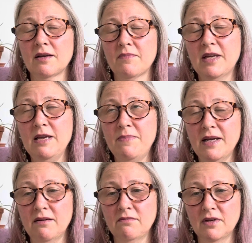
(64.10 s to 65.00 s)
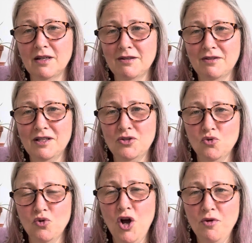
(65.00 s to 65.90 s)
keeping the
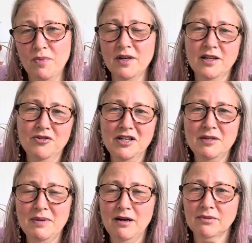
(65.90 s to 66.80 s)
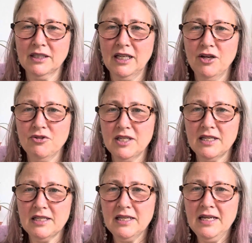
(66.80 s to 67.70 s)
door open and you need to be able to close it.